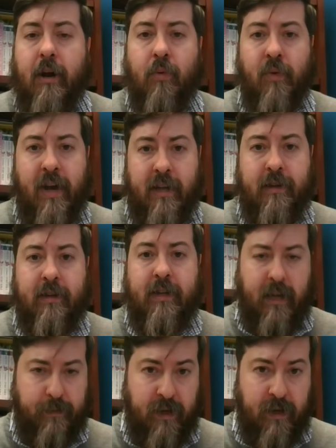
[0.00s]
read
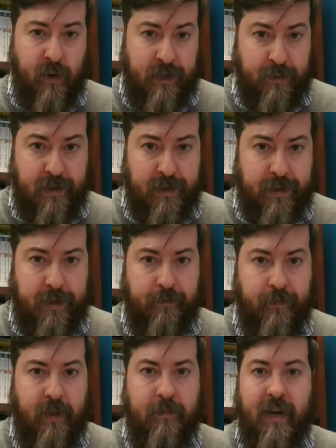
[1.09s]
Keeping Christmas
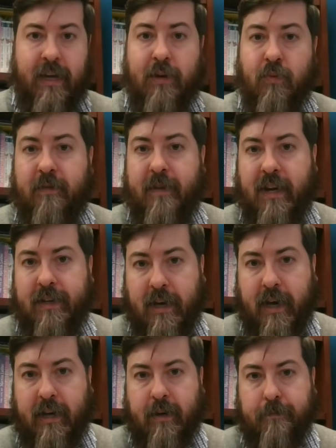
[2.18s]
by Henry Van
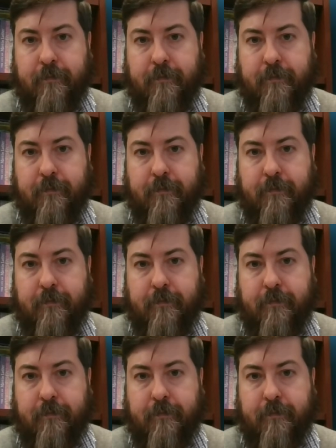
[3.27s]
Dyke.